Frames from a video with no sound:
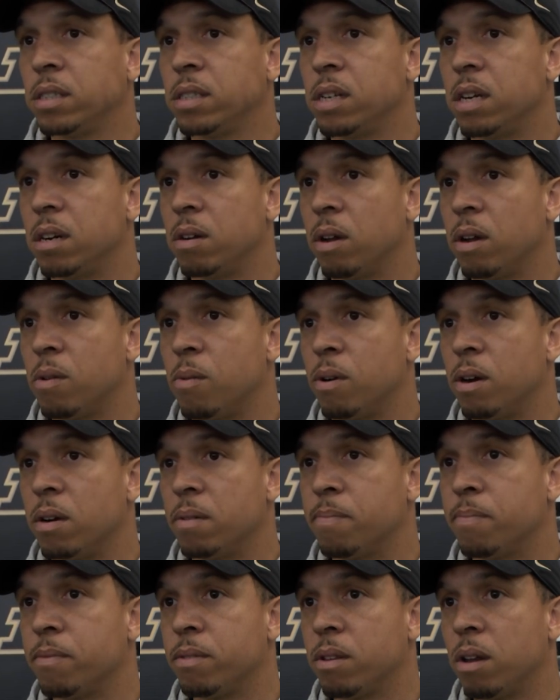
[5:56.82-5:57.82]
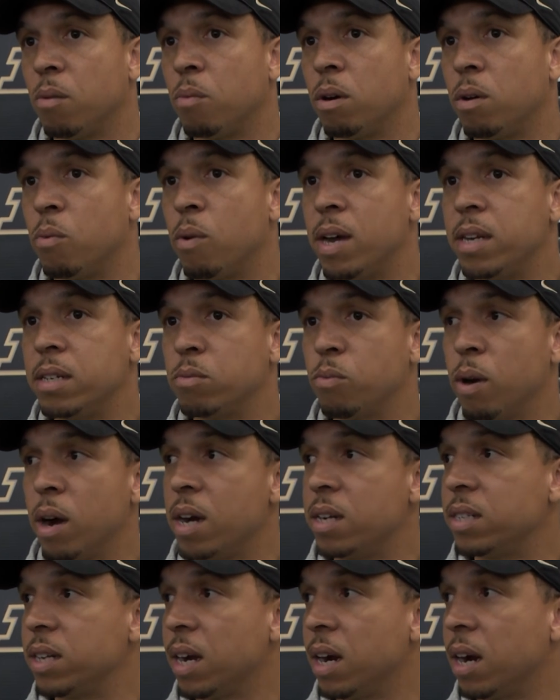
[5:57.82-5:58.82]
you know, don't want to waste wear
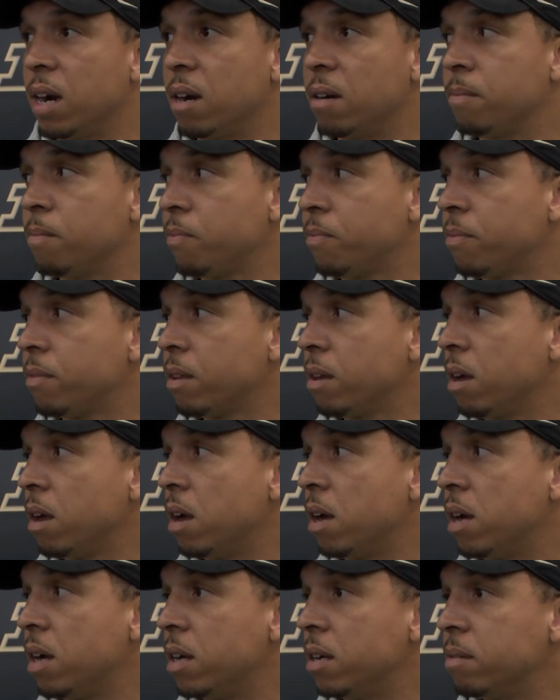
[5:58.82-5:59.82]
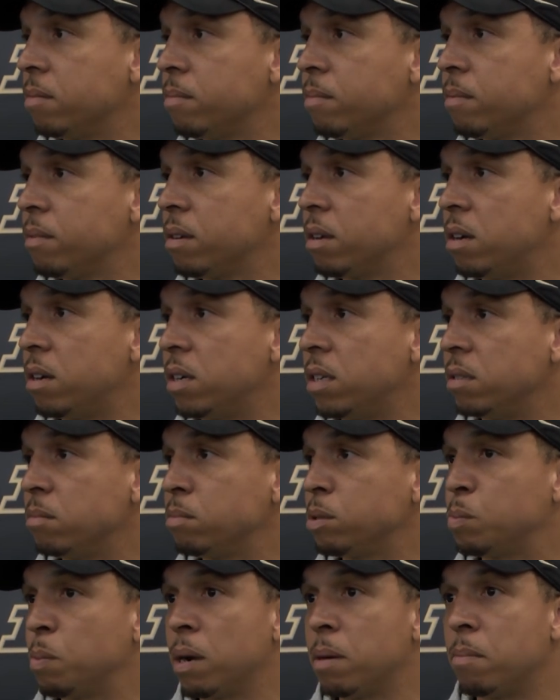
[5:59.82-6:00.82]
and tear on
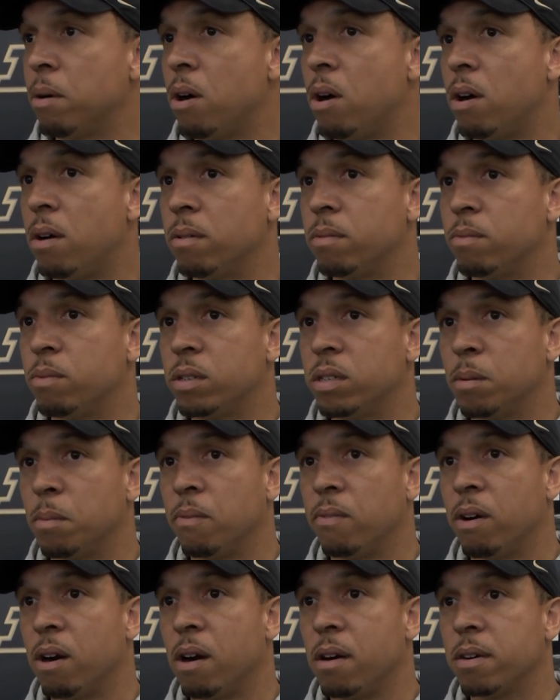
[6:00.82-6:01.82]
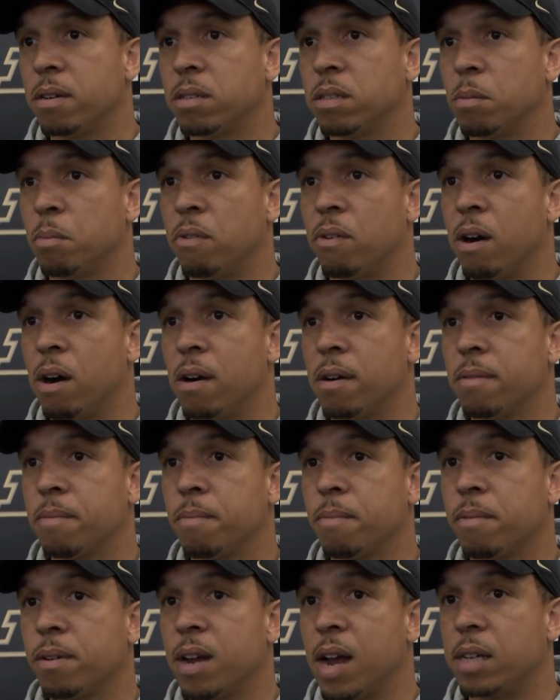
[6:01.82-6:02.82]
spring ball with some of our
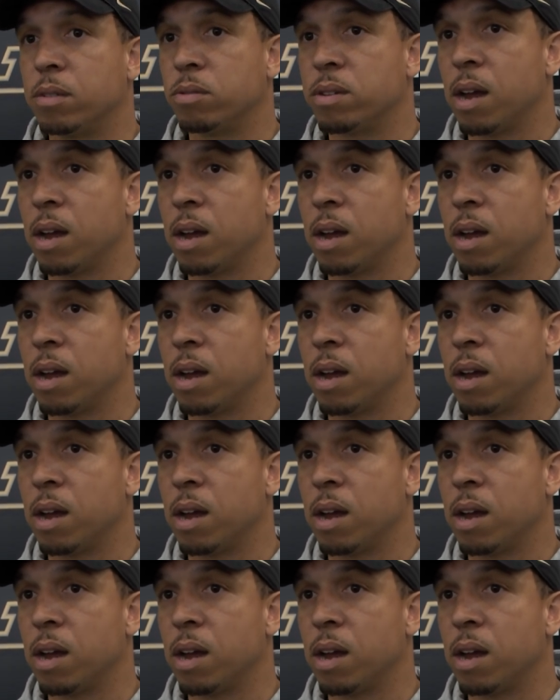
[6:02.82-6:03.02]
guys we're